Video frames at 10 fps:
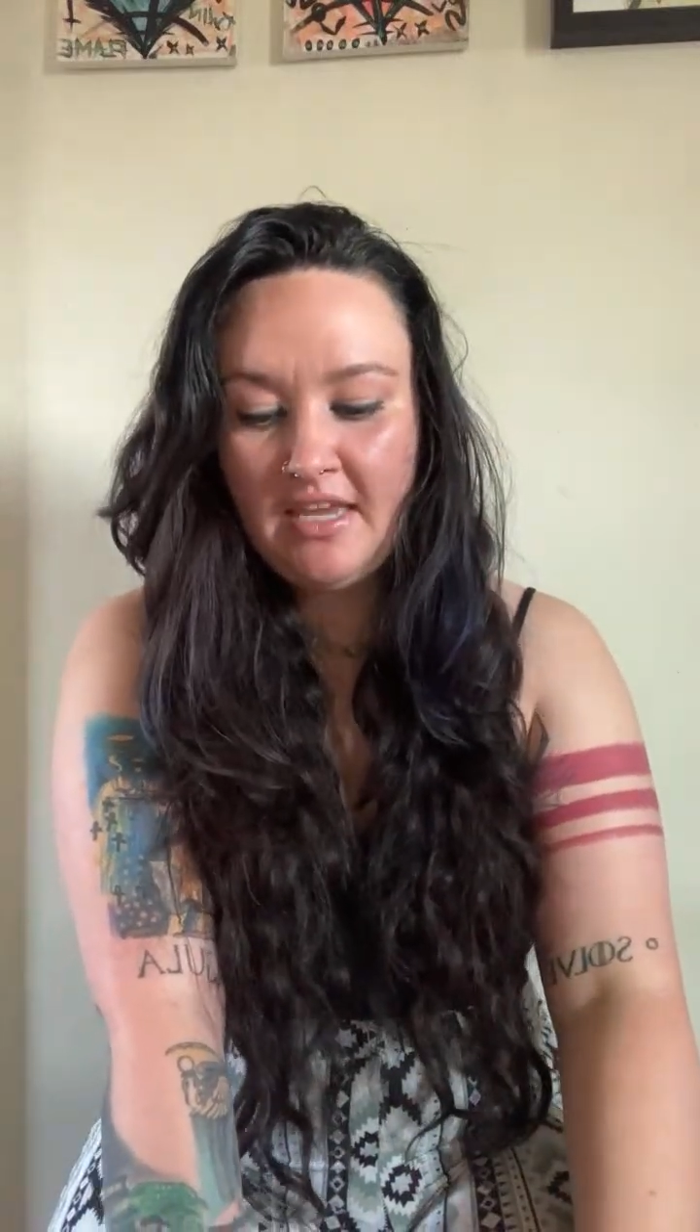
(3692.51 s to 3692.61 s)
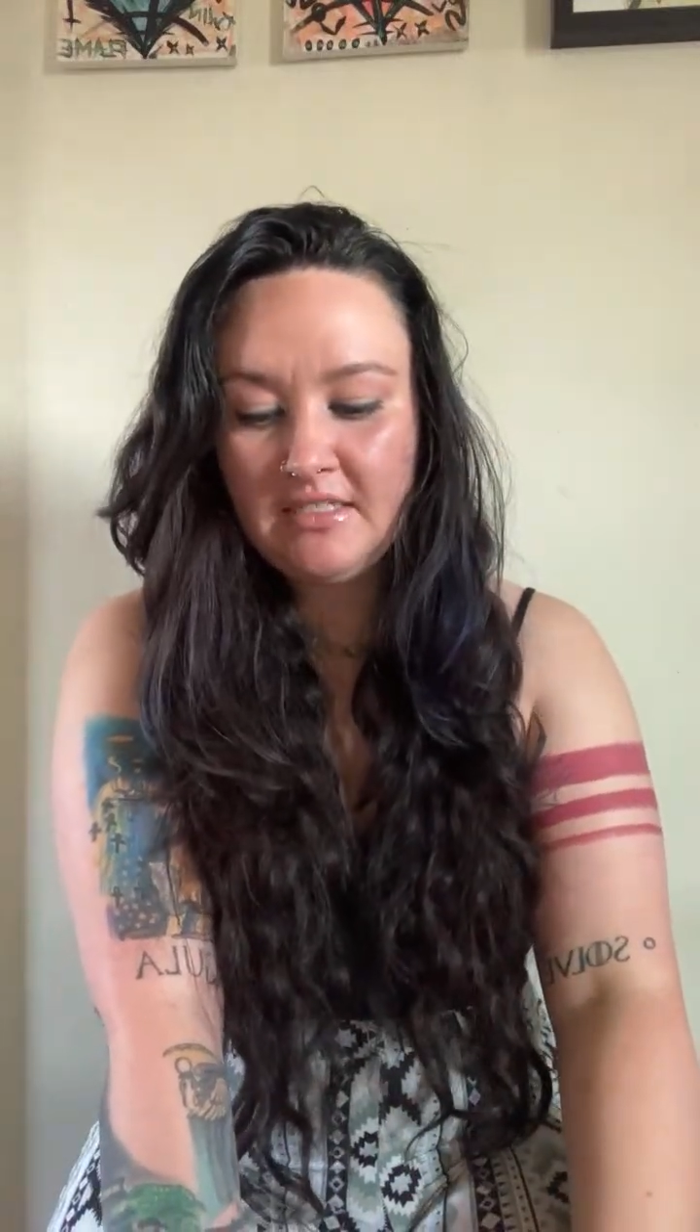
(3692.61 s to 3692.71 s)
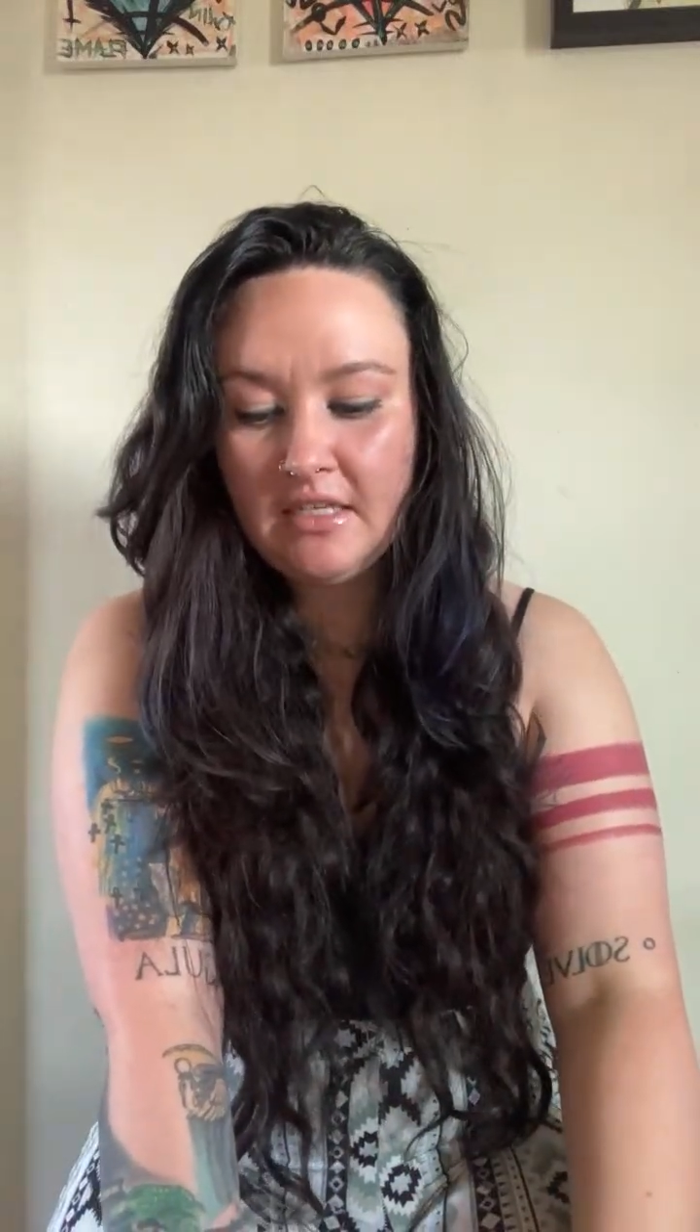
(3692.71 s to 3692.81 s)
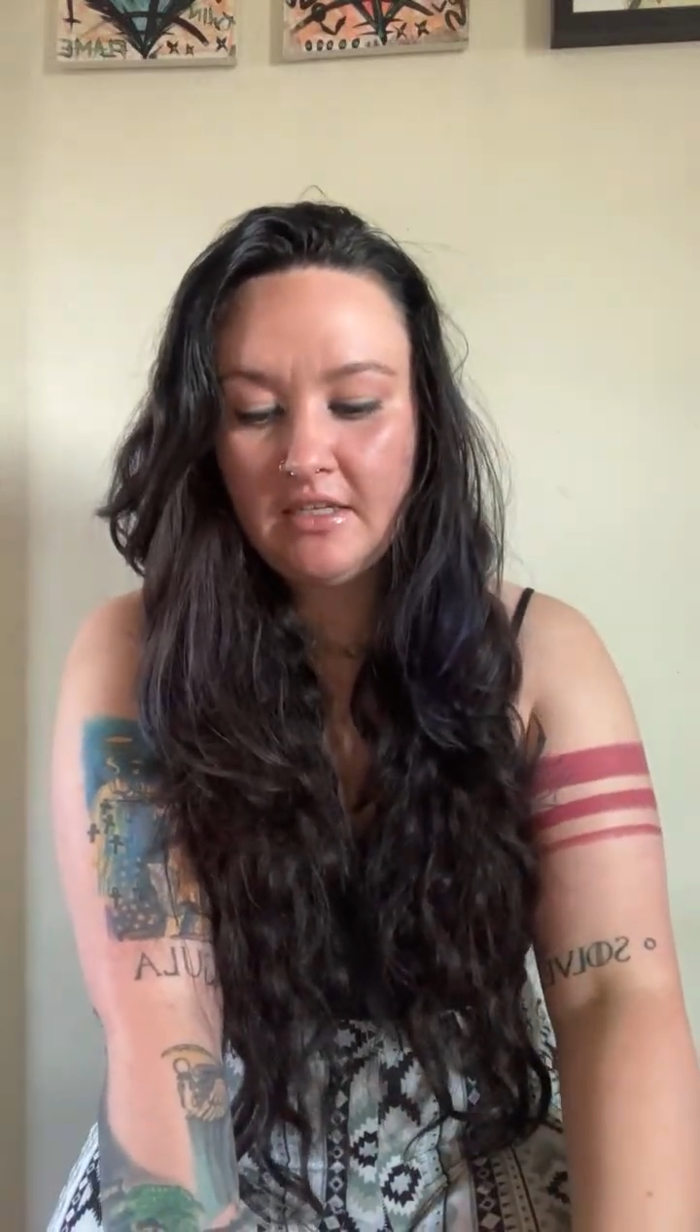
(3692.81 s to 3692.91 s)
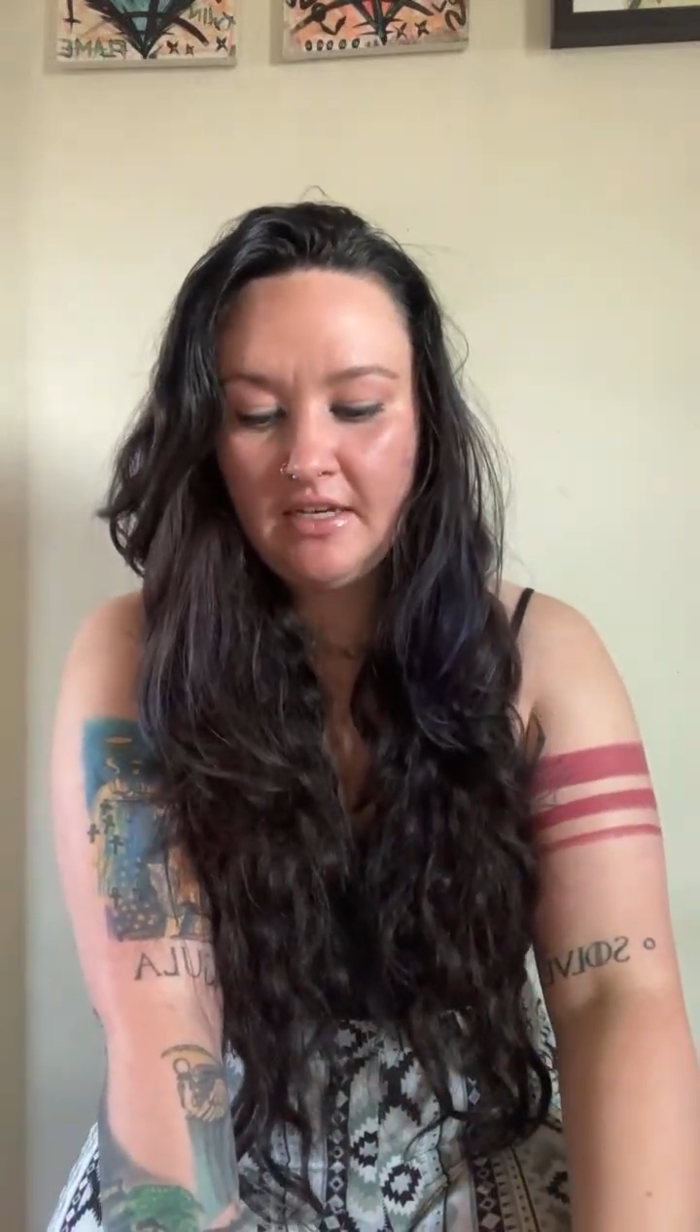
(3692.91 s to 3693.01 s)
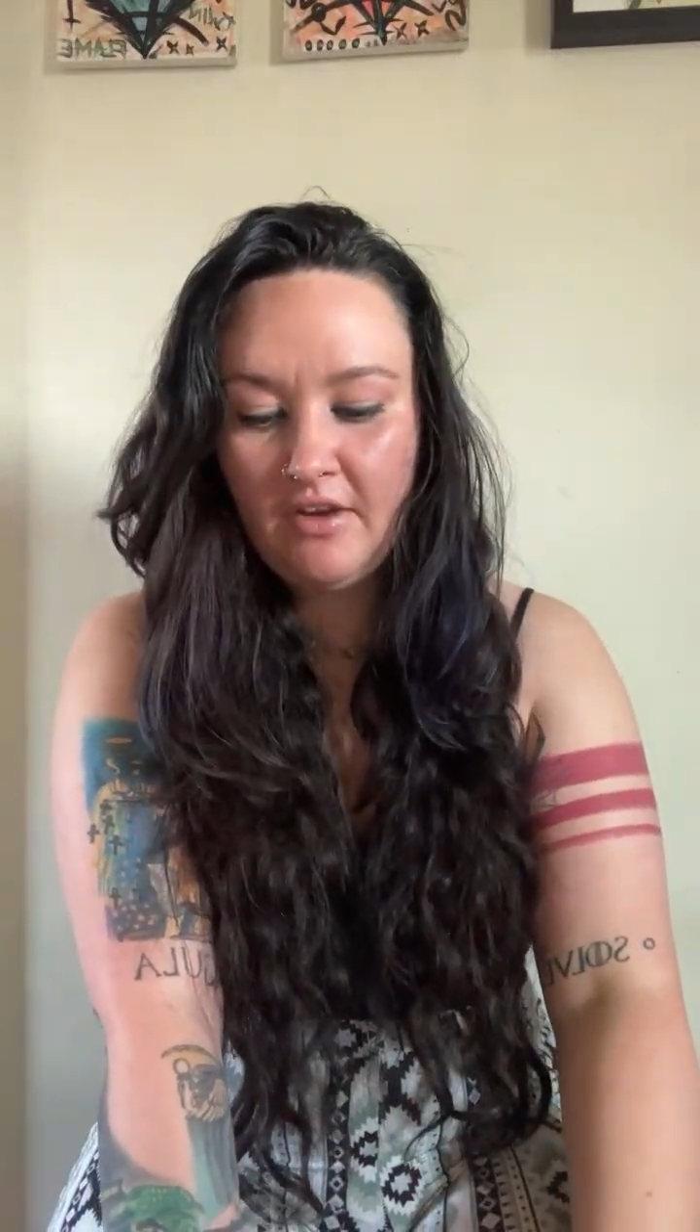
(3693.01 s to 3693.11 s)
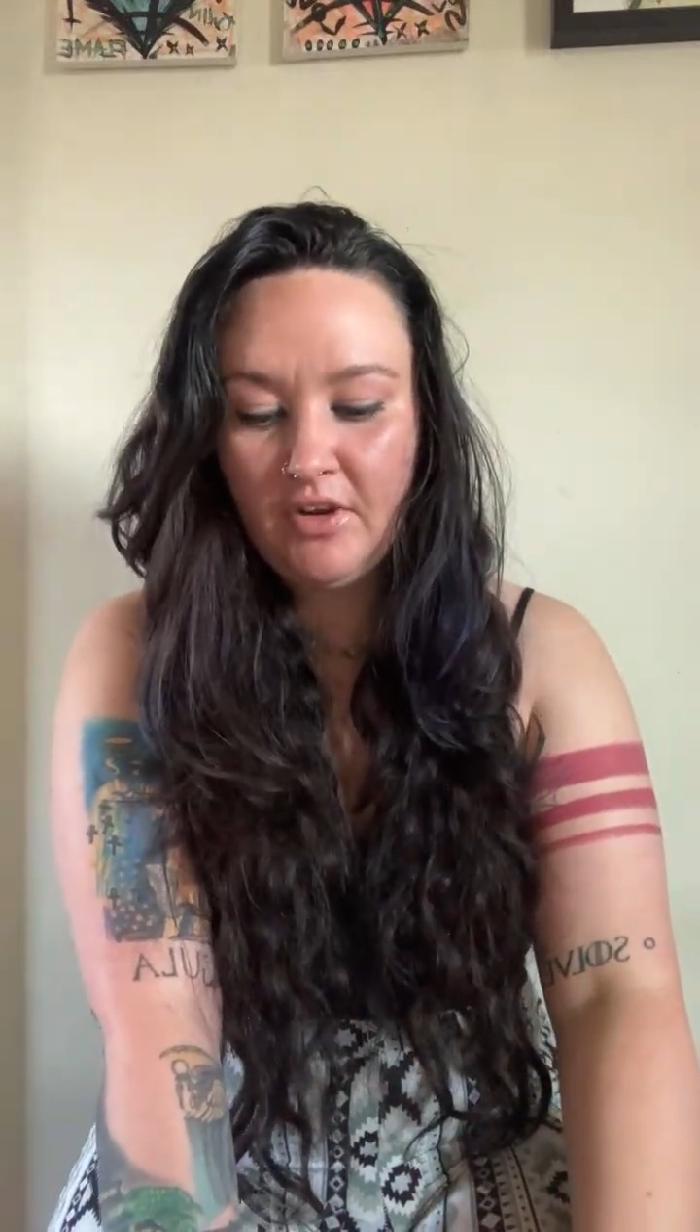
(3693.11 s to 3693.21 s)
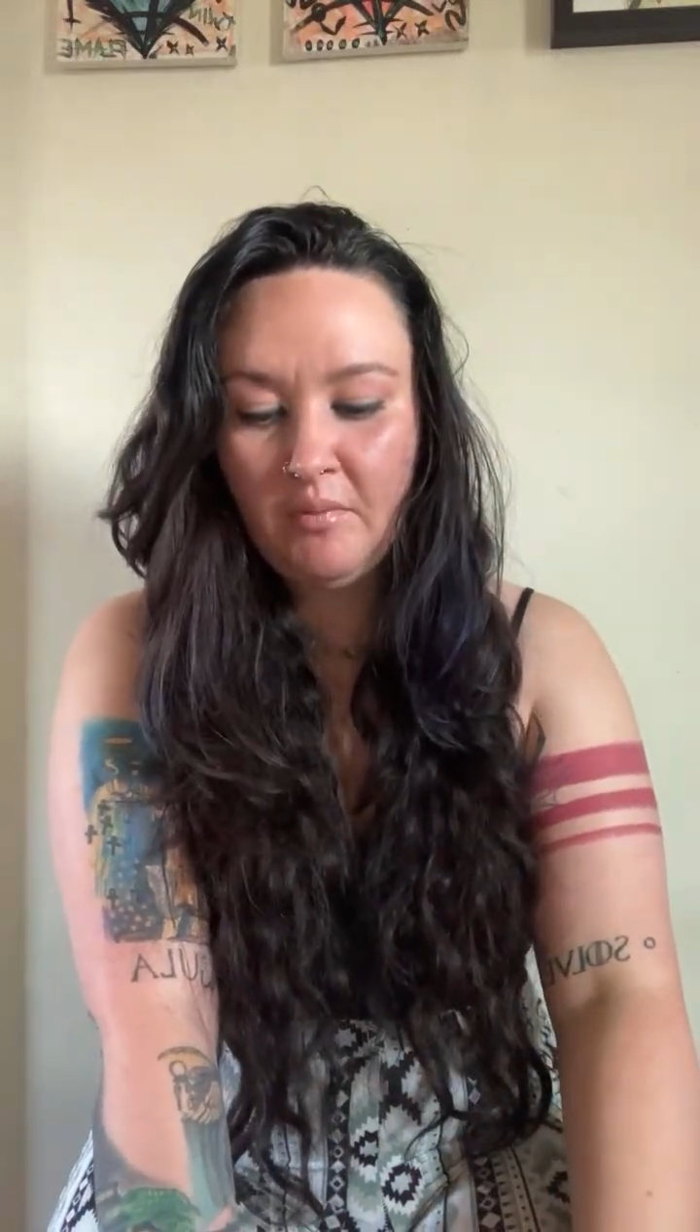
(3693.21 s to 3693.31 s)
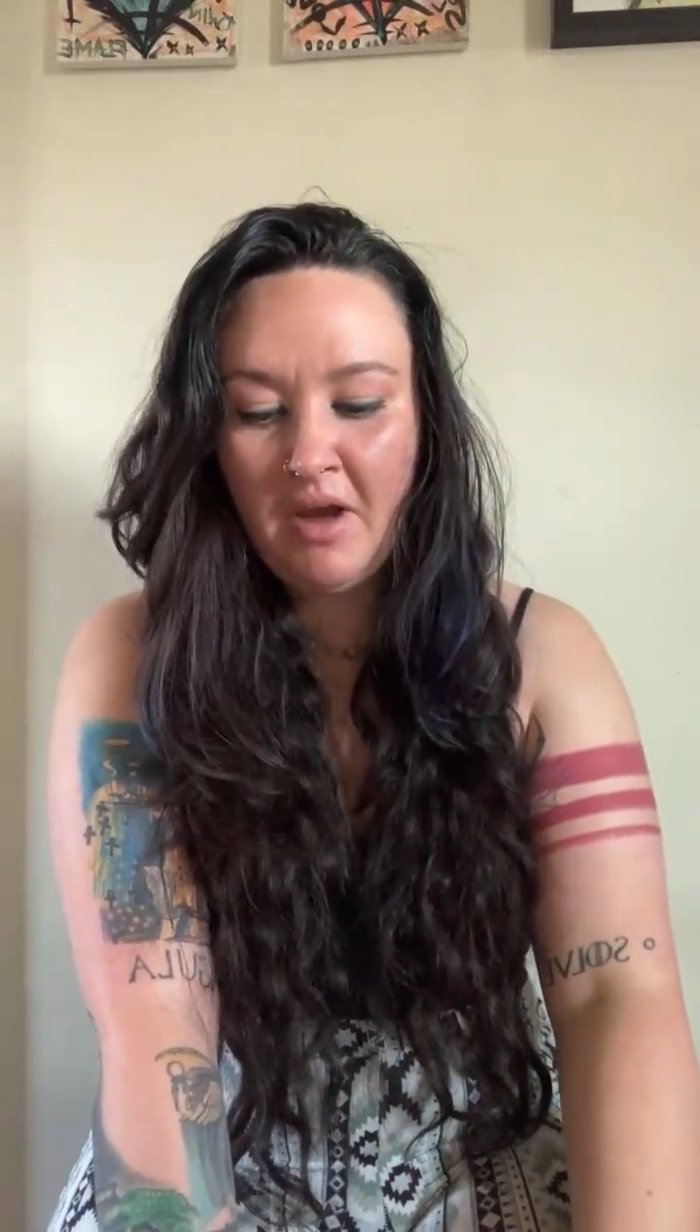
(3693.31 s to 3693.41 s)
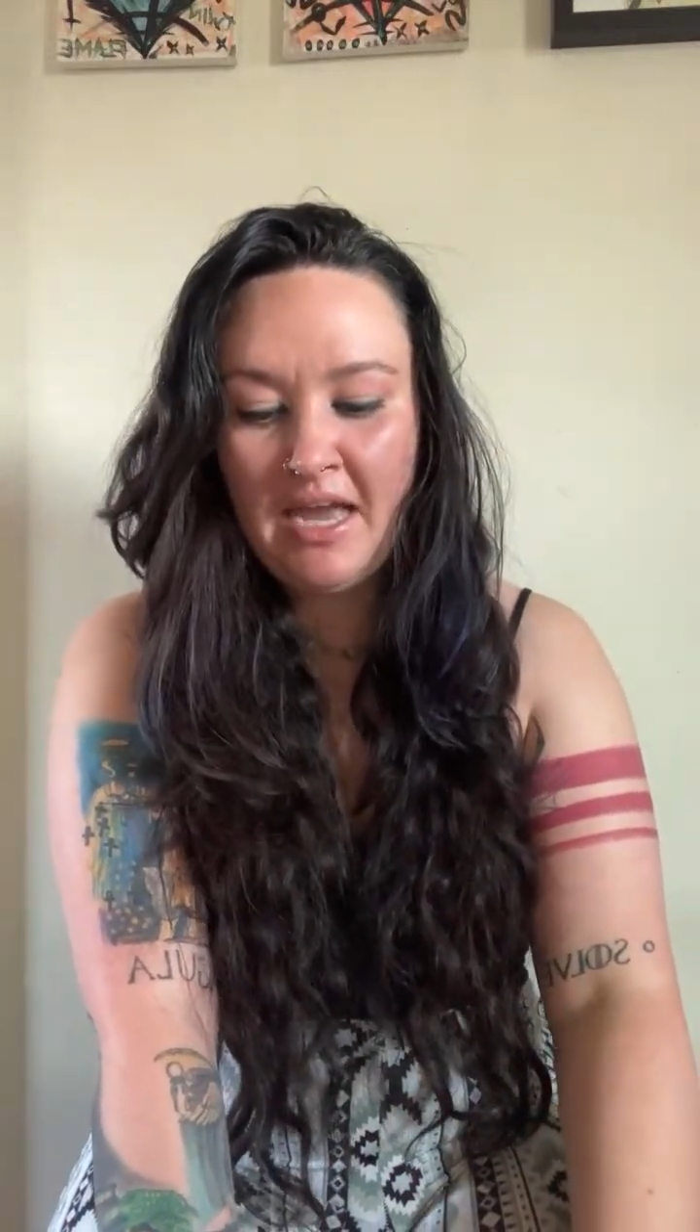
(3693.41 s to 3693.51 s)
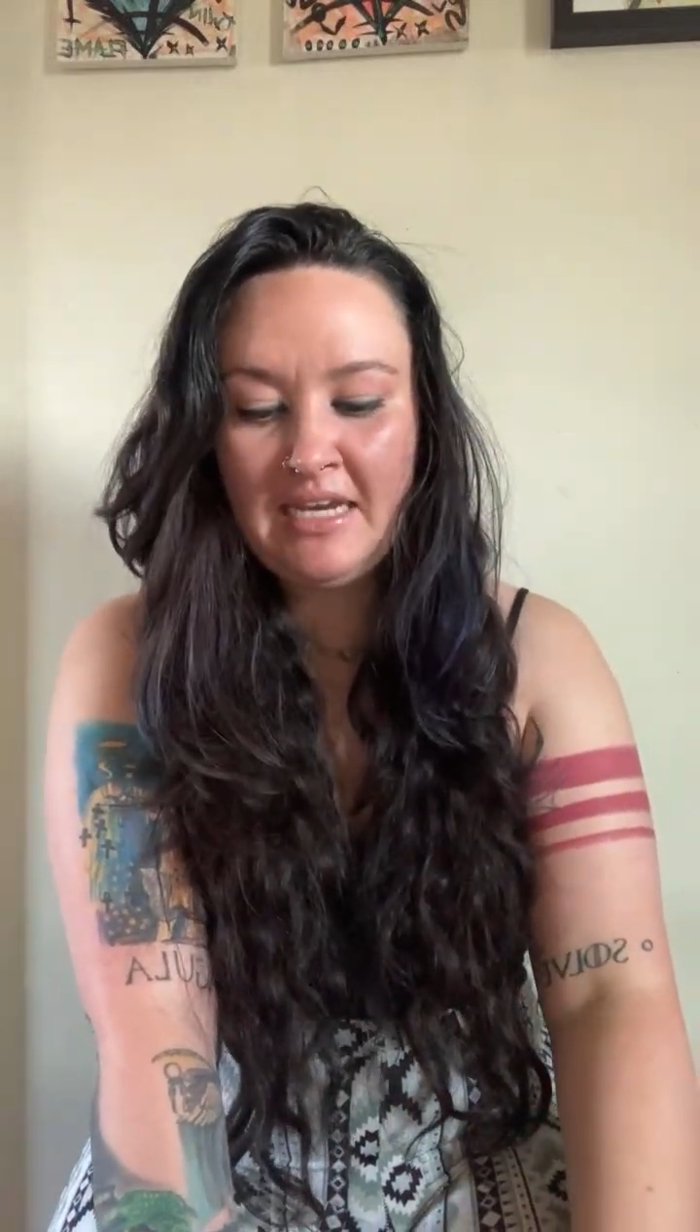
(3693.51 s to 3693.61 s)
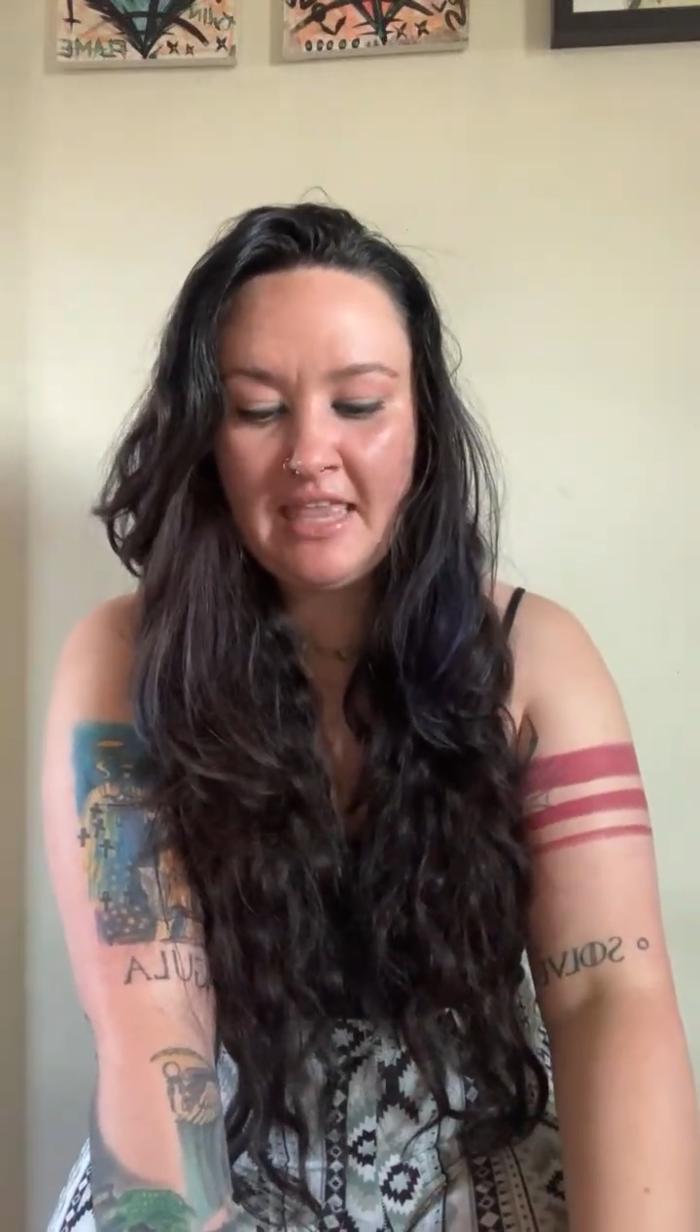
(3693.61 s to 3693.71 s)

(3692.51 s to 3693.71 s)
they had to clean out your mind,